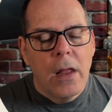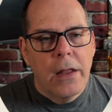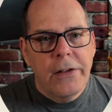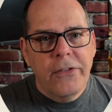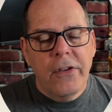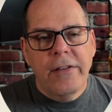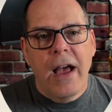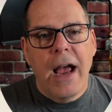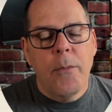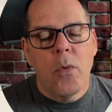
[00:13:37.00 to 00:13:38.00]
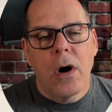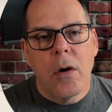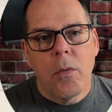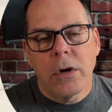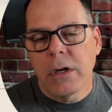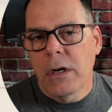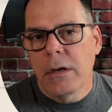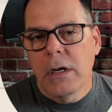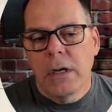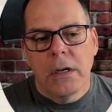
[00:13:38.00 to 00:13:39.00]
This is a time where we're going
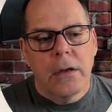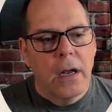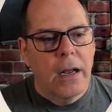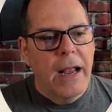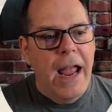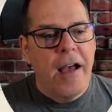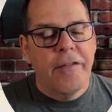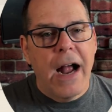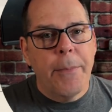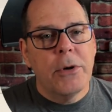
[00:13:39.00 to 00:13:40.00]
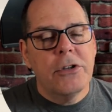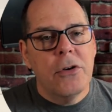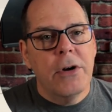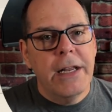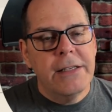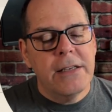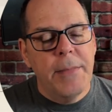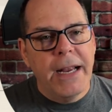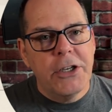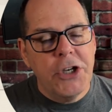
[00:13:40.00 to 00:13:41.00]
to have opportunities to
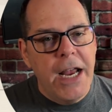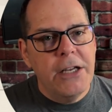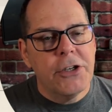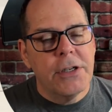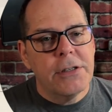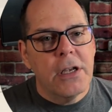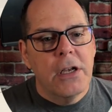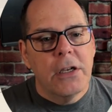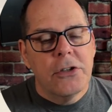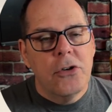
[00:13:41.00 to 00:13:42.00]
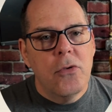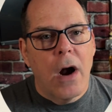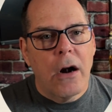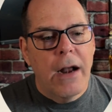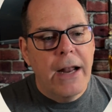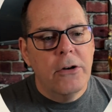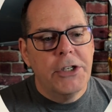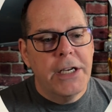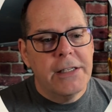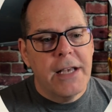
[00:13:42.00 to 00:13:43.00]
make changes to our
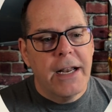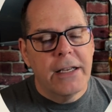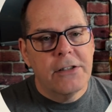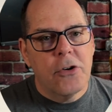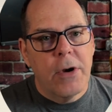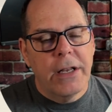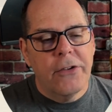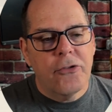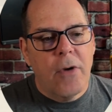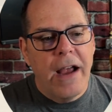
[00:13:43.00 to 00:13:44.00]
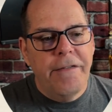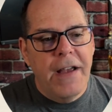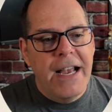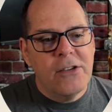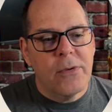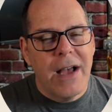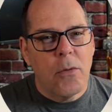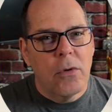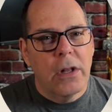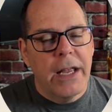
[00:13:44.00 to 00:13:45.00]
energy settings during this dry phase
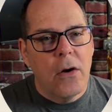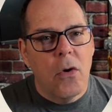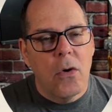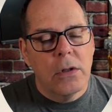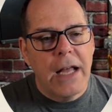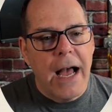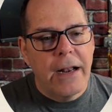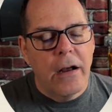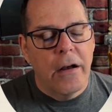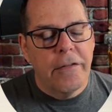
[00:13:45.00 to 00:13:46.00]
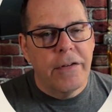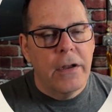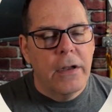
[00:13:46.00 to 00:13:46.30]
without really a whole lot of